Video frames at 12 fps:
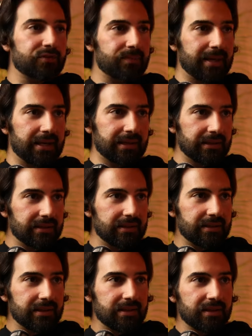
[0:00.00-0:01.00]
of man.
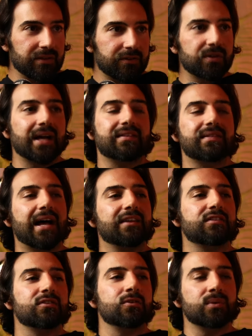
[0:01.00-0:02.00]
So that's that
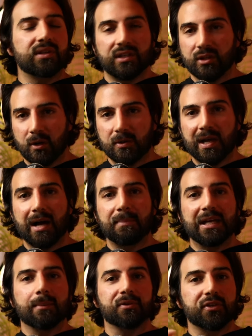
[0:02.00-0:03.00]
has to do with you know not
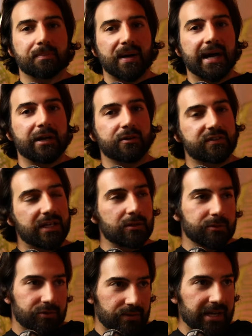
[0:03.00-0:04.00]
being able to buy or sell
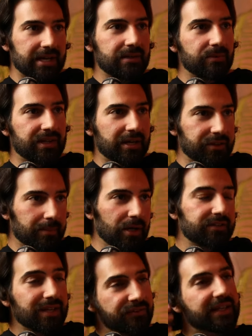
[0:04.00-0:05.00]
or trade without the
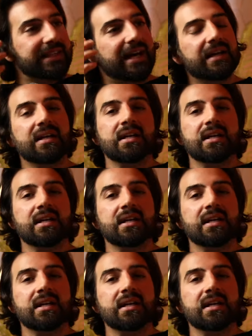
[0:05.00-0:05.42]
mark, stuff like that.